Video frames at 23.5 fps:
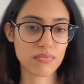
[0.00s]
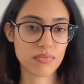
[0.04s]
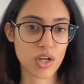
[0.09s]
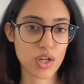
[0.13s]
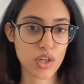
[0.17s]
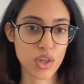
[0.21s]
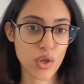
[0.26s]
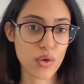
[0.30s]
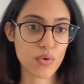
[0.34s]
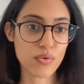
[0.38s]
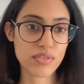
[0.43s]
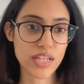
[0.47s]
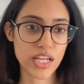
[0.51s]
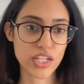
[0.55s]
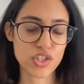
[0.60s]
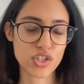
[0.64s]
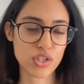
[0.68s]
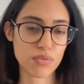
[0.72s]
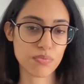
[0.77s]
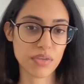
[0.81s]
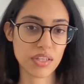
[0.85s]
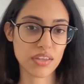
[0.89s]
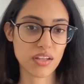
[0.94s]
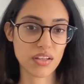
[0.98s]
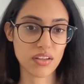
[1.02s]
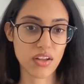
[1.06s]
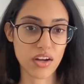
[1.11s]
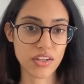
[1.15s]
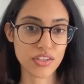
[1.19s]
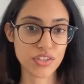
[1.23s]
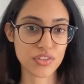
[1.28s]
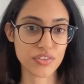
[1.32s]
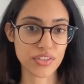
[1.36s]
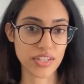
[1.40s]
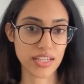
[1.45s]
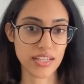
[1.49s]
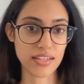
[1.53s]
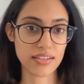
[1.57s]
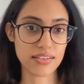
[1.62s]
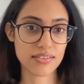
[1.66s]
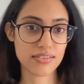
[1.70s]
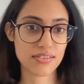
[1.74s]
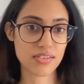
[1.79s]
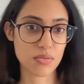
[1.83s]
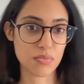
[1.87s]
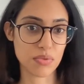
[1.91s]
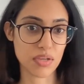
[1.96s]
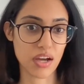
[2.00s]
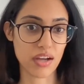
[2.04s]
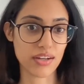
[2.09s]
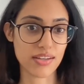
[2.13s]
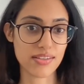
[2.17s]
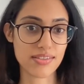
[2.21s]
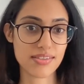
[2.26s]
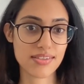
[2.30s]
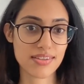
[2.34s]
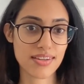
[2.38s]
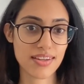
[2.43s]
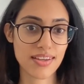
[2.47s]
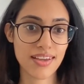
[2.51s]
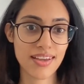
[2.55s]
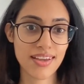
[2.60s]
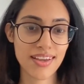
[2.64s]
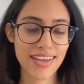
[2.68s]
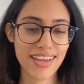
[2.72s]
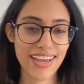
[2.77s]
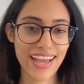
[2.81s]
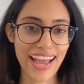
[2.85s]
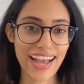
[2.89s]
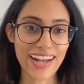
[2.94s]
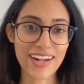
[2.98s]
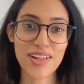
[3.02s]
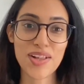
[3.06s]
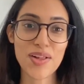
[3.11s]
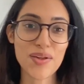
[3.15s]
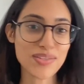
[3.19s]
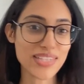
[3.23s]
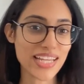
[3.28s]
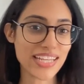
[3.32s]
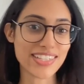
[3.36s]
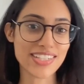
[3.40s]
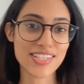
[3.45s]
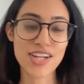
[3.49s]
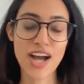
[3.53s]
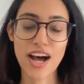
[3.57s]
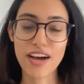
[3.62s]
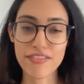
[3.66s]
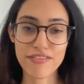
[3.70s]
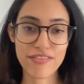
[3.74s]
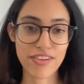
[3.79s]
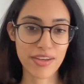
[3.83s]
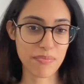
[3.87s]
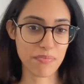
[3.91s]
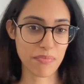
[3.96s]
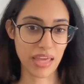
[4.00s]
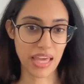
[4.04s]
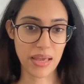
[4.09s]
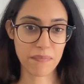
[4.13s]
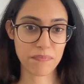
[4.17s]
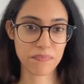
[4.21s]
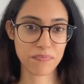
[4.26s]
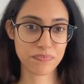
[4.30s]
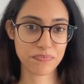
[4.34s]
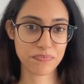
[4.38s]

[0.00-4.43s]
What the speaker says: clothes that should be in the laundry, to be honest, and clothes that did not fit me.